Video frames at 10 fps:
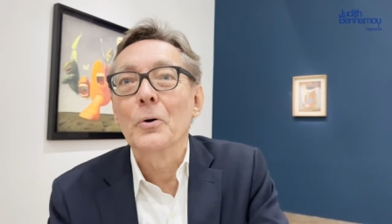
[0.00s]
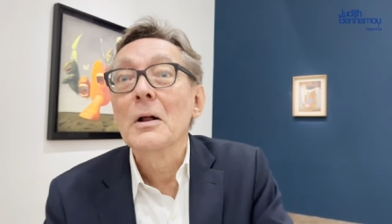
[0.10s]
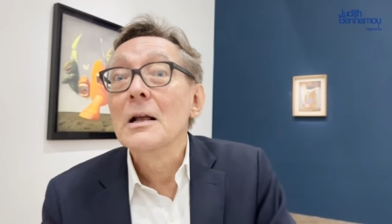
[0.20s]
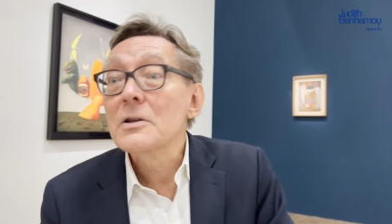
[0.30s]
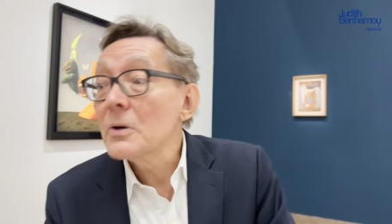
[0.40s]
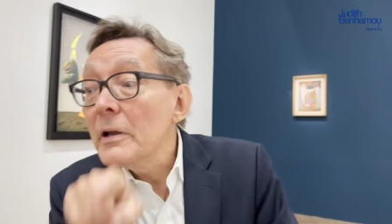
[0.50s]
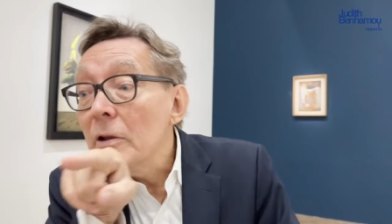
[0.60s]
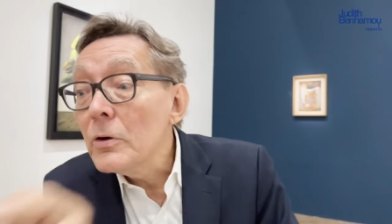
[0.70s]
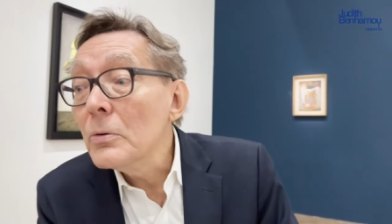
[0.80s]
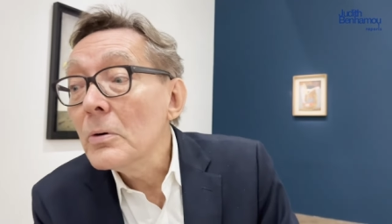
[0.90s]
Ah. So he
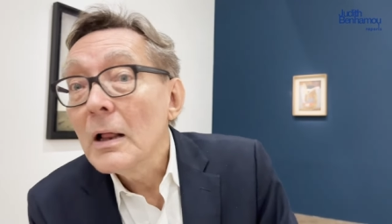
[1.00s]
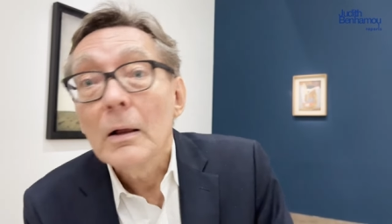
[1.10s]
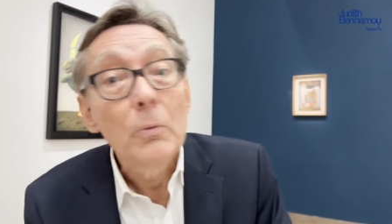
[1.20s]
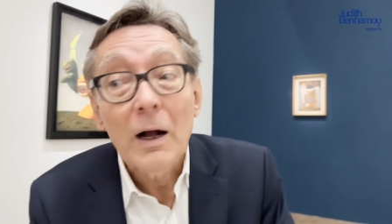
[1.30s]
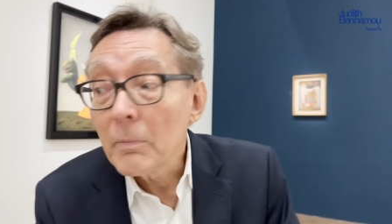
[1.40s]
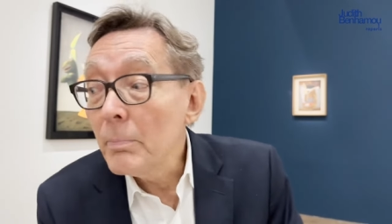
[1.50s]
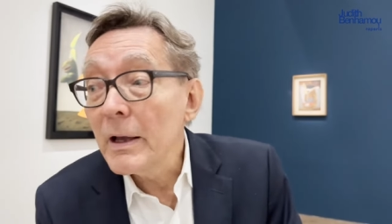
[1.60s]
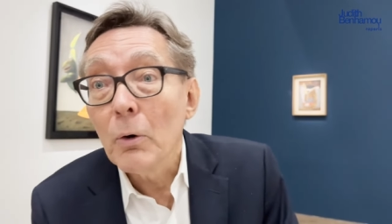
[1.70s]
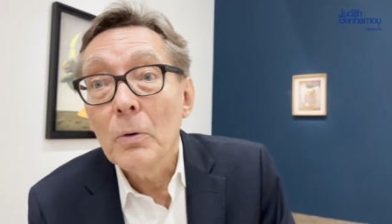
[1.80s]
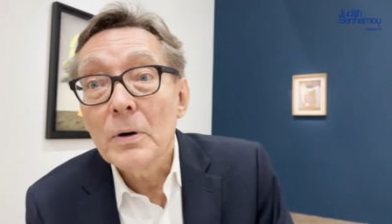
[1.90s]
knew what
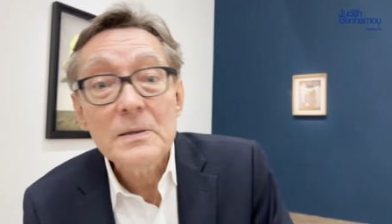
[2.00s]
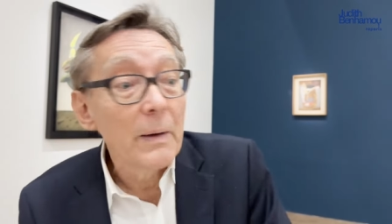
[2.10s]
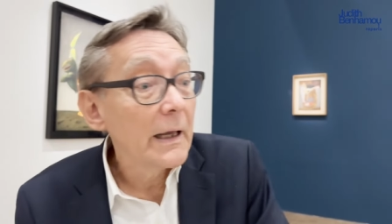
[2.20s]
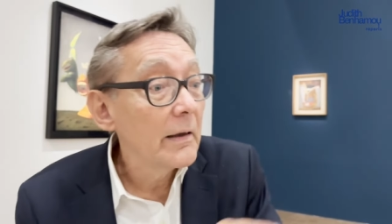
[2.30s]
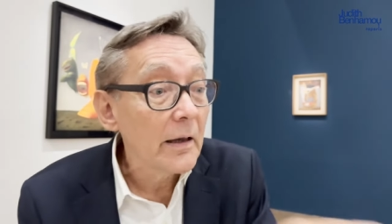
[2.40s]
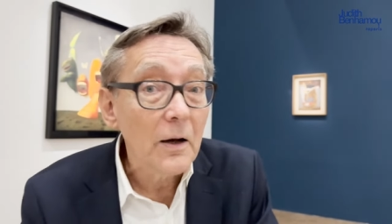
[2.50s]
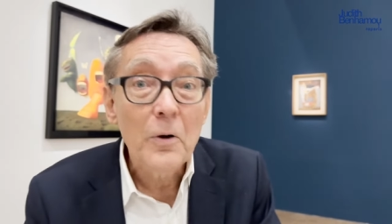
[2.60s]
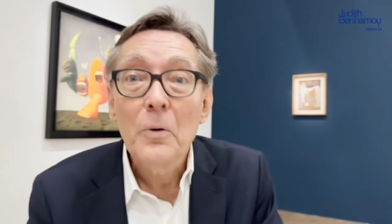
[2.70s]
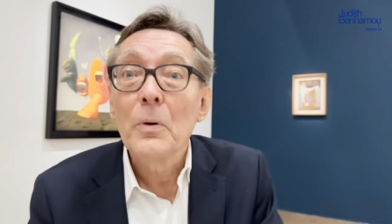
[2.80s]
Miro was making,